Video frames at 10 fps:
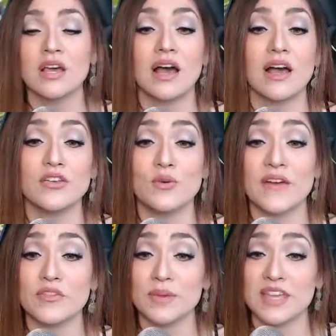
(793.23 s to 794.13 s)
You
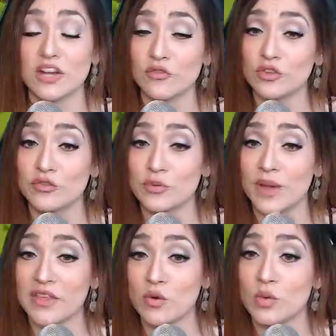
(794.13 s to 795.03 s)
have to be careful if you're
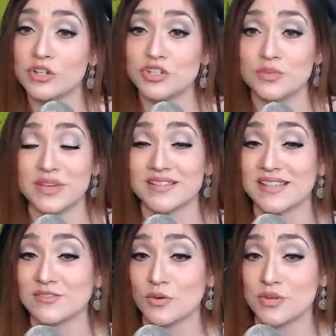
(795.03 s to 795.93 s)
by the Wonder, because
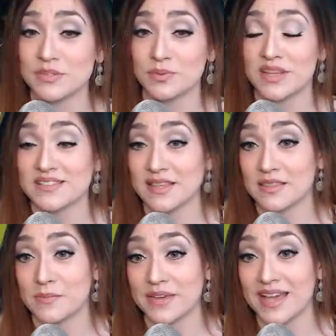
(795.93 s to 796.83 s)
that's always a place that
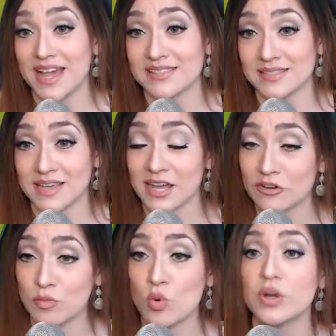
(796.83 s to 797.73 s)
the big guys can kind
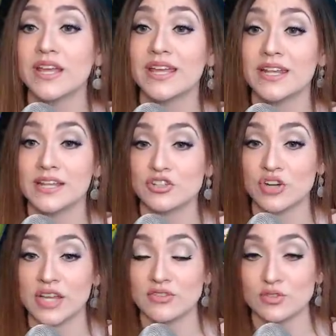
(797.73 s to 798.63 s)
of port in and
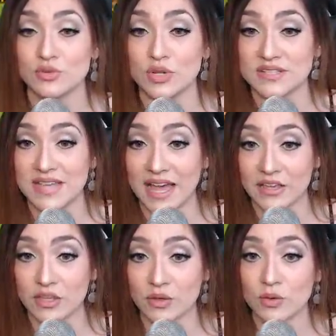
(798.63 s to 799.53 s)
try to
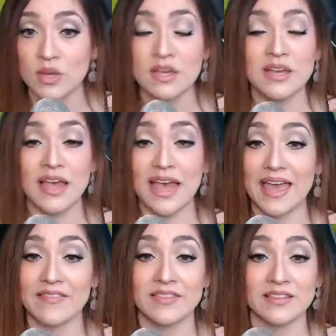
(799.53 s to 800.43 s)
attack you.
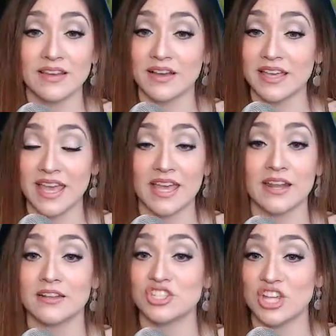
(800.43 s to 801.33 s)
And
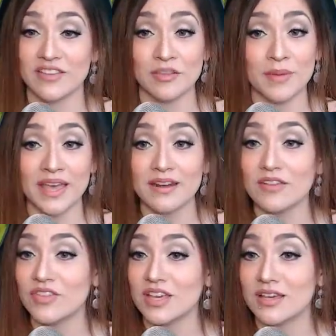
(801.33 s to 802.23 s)
again, check the might
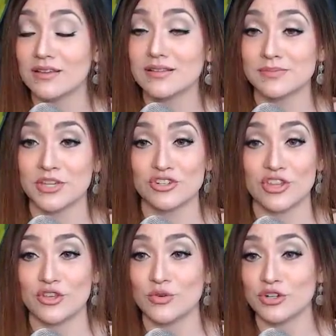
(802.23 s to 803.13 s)
of the guilds. Make sure
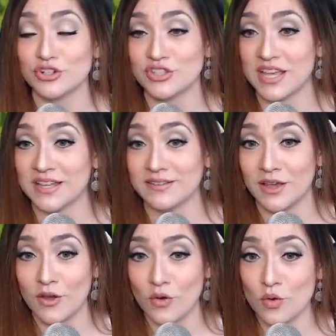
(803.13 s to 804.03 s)
that you understand
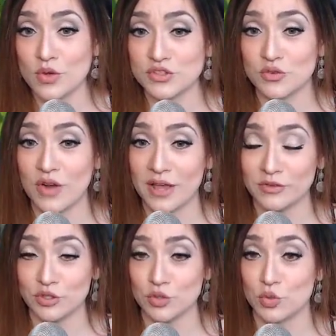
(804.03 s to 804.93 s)
who is
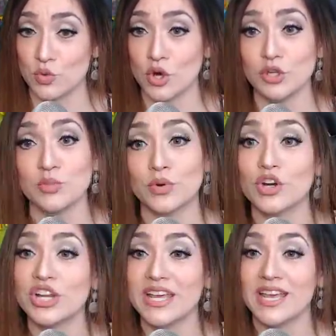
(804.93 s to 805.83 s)
around you, who are you
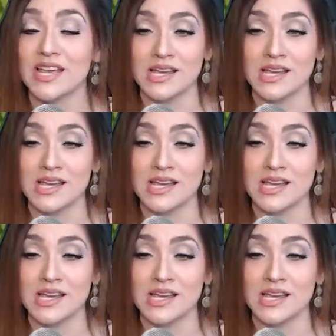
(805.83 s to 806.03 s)
burning,